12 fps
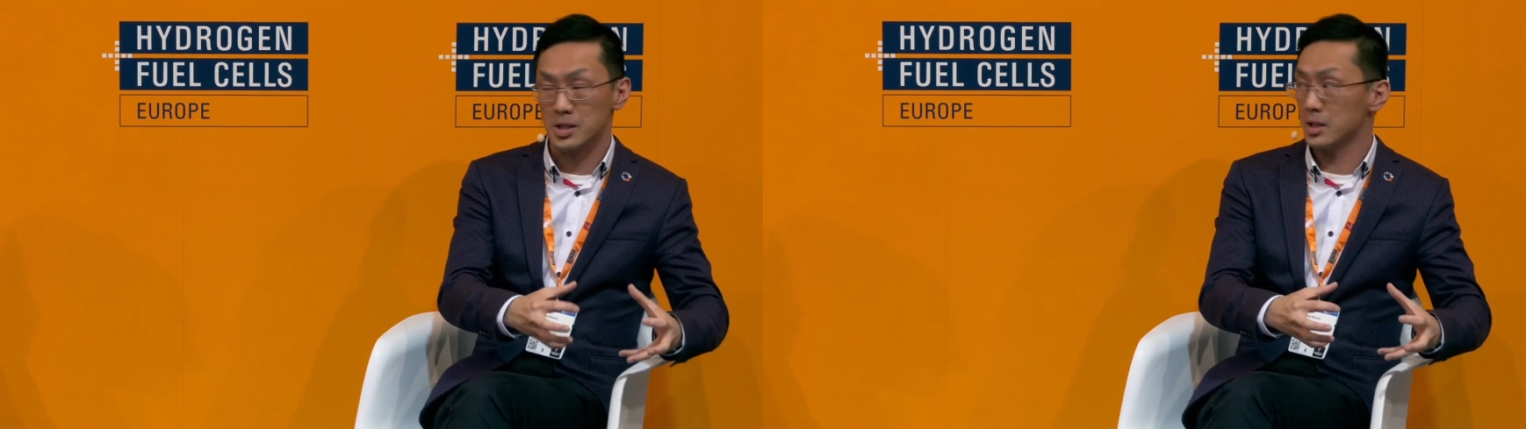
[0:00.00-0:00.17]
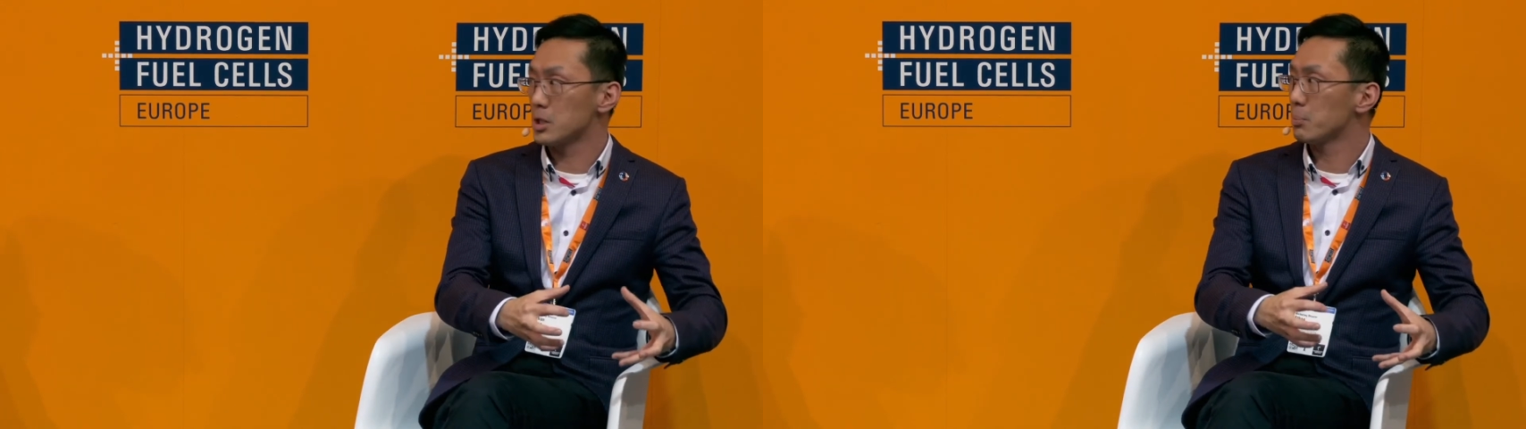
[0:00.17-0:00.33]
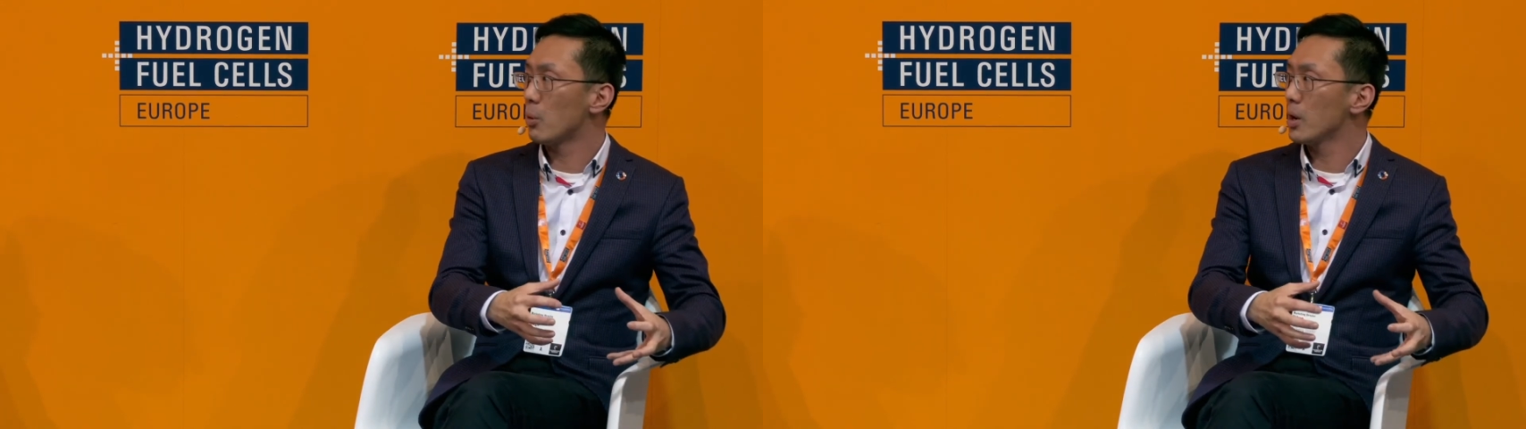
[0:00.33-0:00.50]

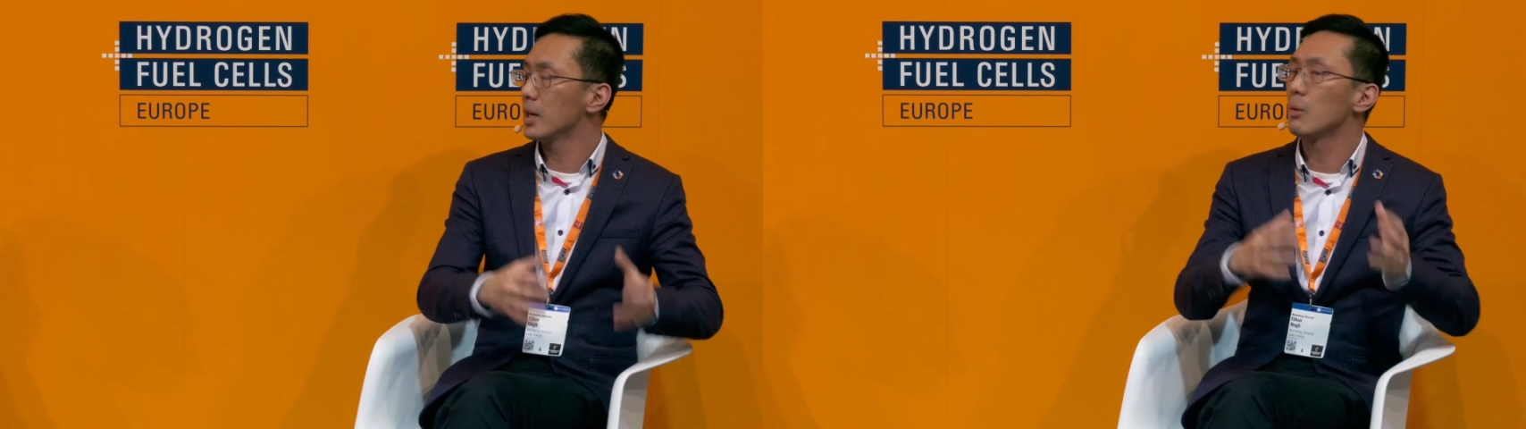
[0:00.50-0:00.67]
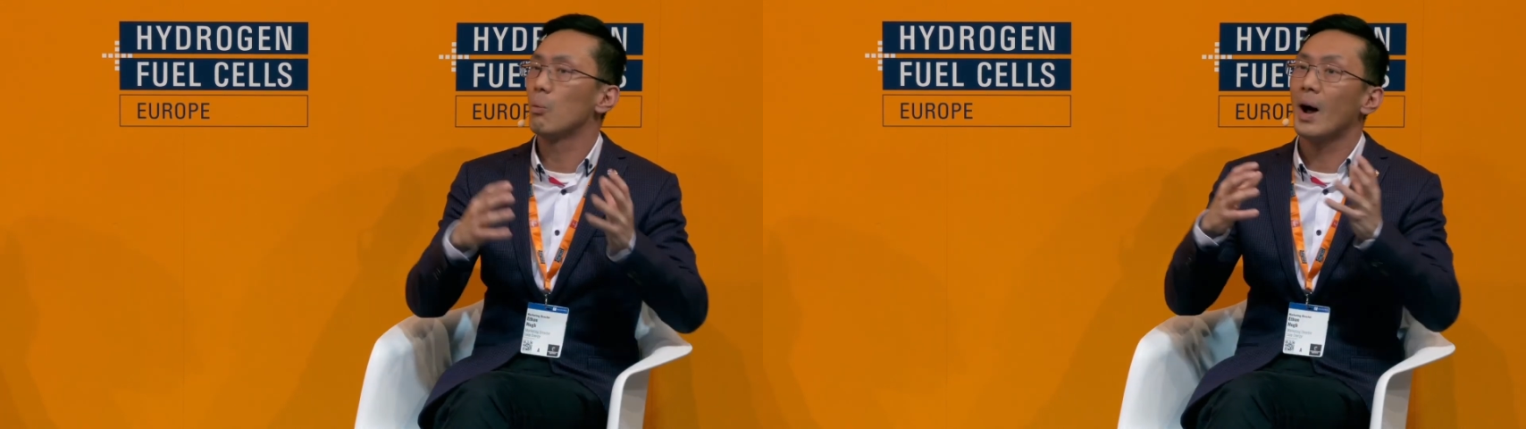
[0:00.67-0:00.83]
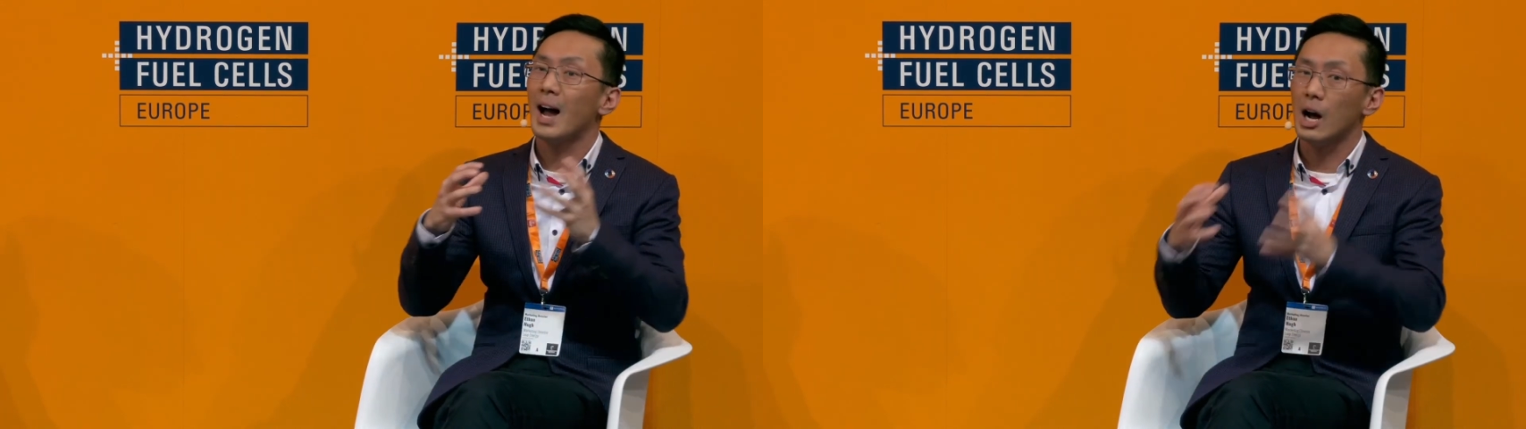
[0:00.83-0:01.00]
this point,
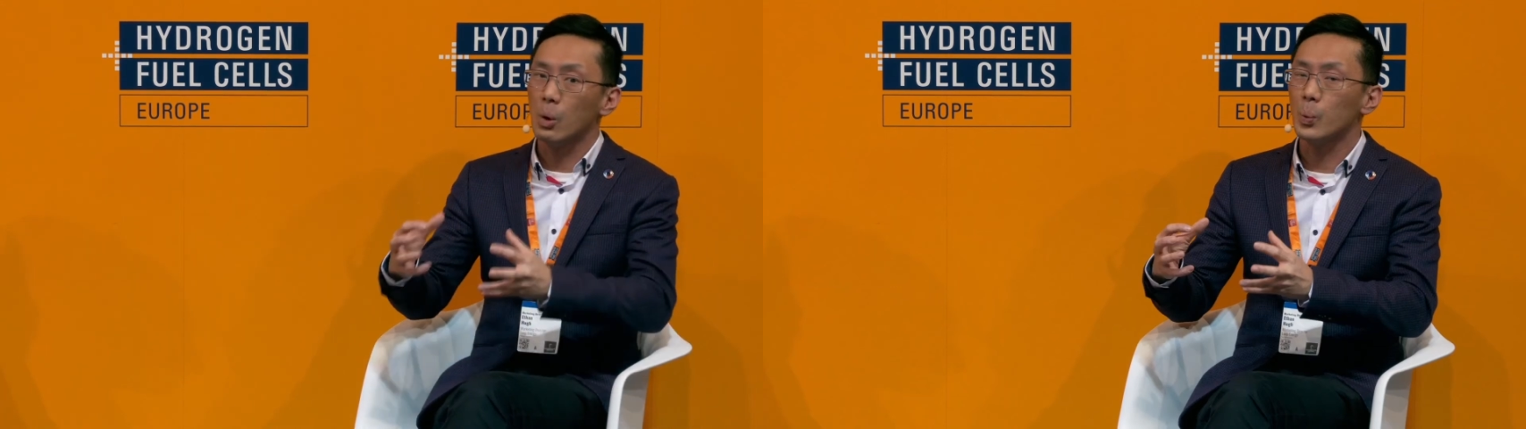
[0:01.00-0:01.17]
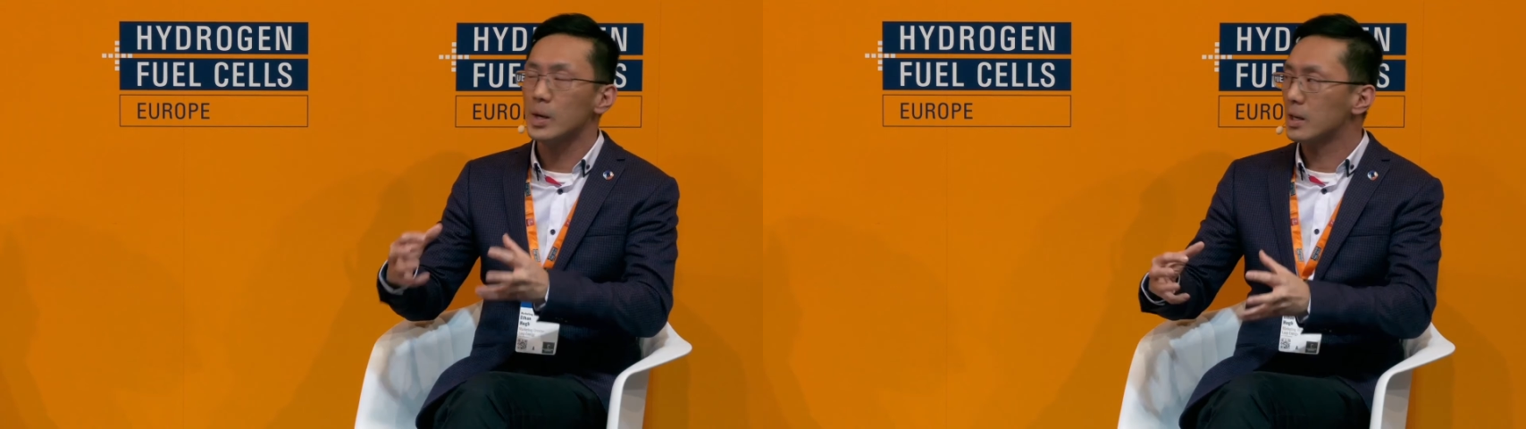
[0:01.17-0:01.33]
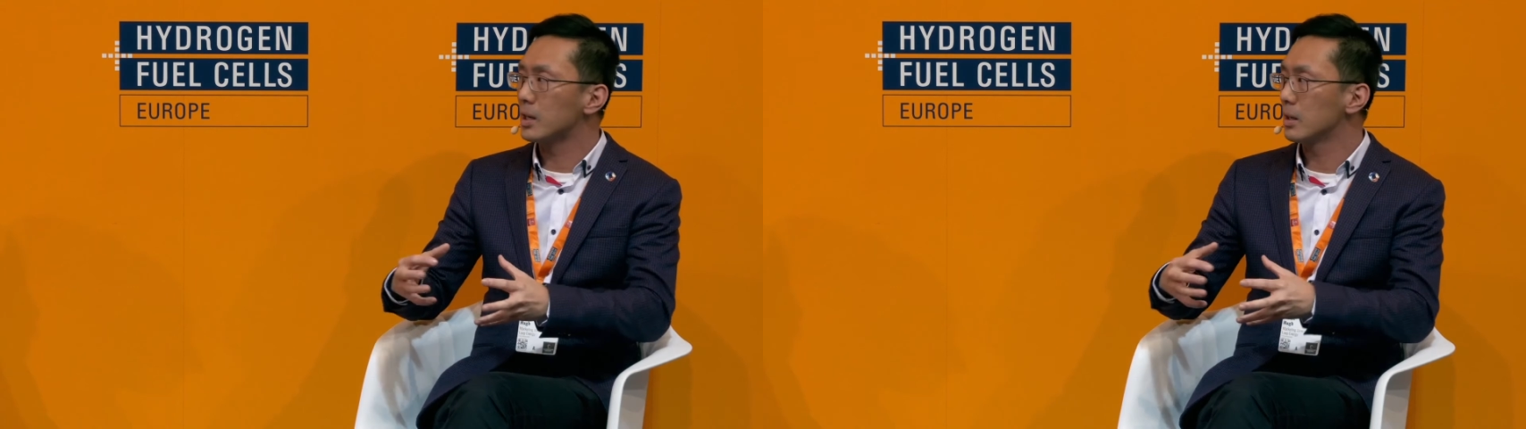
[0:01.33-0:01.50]
and how
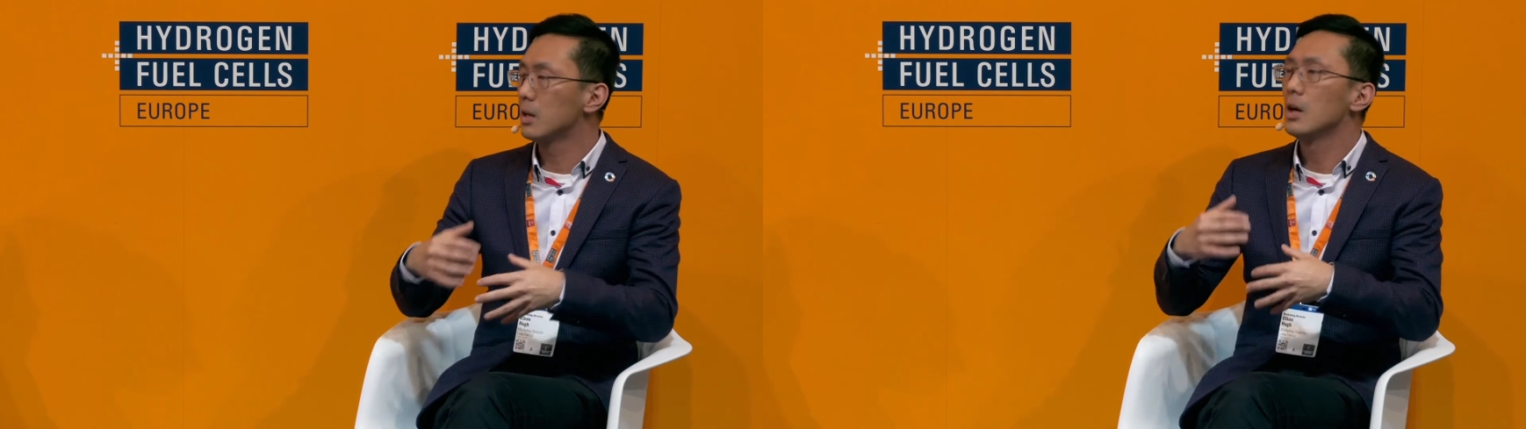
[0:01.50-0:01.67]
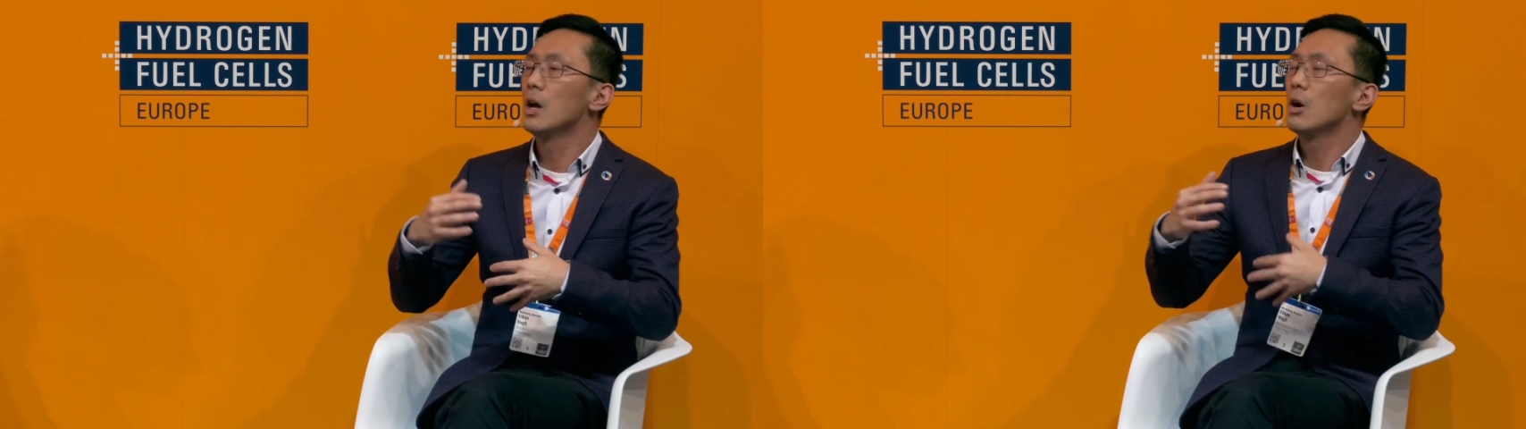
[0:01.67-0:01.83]
we can